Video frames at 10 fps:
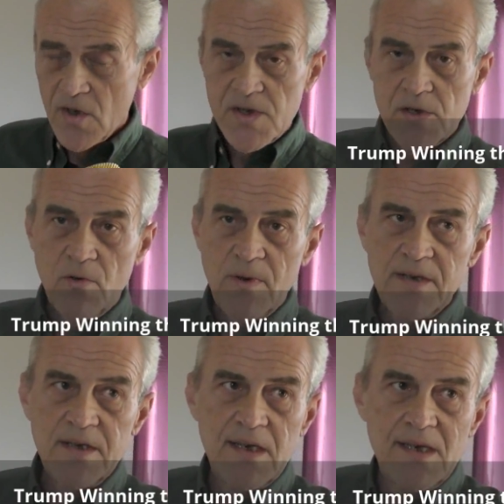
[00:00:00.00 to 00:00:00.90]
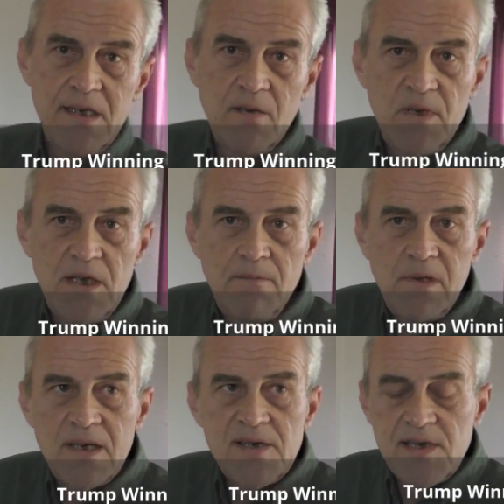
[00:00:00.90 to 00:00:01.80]
So when the elite
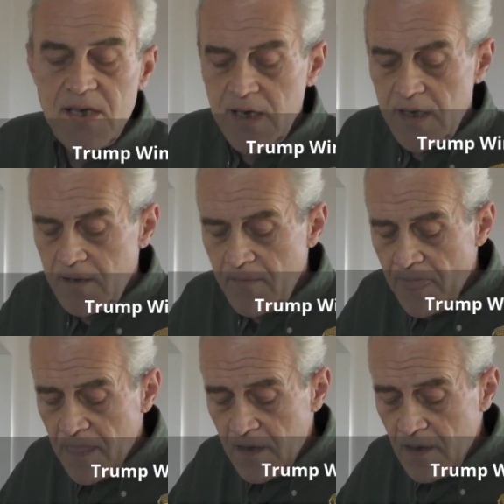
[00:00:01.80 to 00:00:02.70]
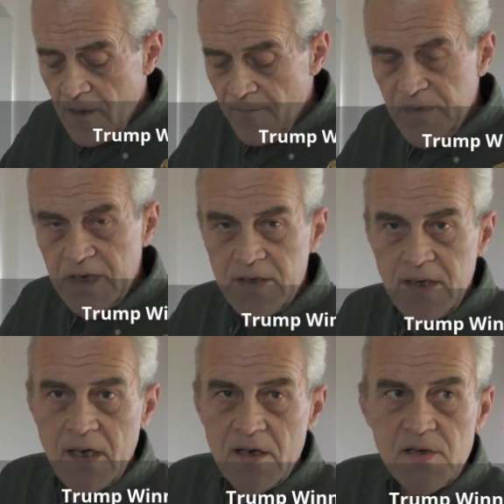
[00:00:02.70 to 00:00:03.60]
people are saying that
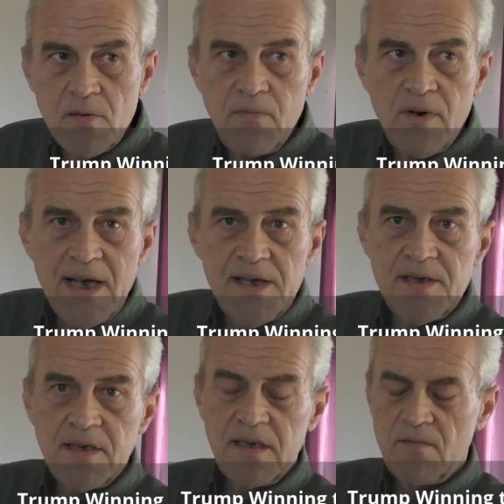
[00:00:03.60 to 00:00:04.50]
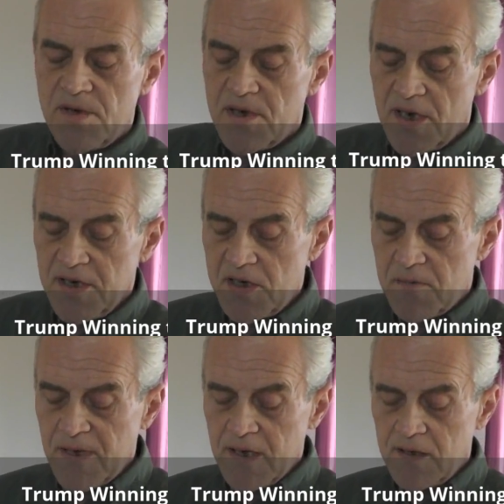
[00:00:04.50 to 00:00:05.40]
they are surprised that it was
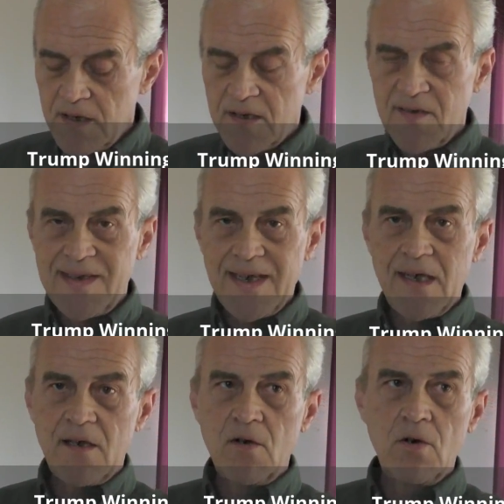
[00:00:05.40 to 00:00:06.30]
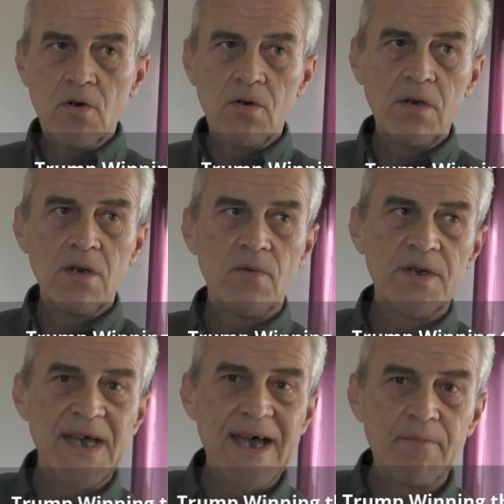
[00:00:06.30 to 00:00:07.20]
unexpected, and they call
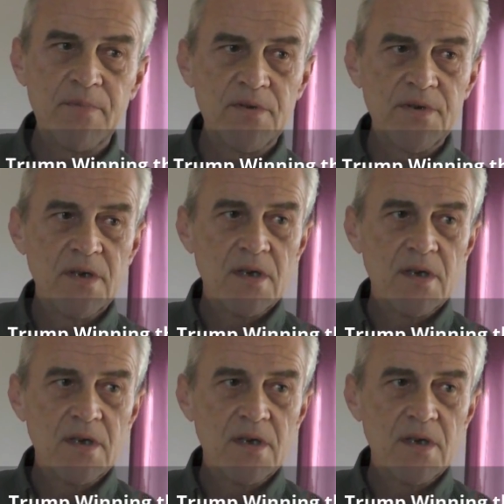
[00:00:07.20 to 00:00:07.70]
what happened